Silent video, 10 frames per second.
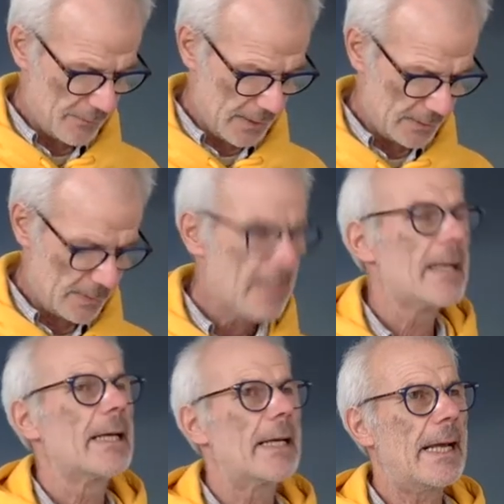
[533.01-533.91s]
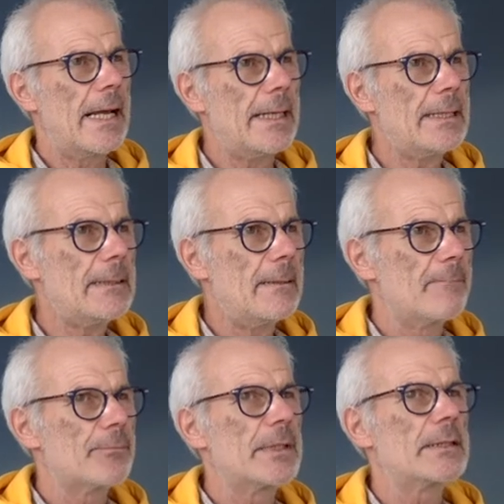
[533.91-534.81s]
find
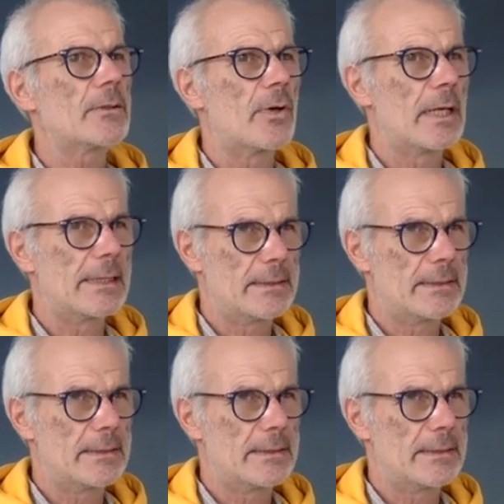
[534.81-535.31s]
A, this, uh,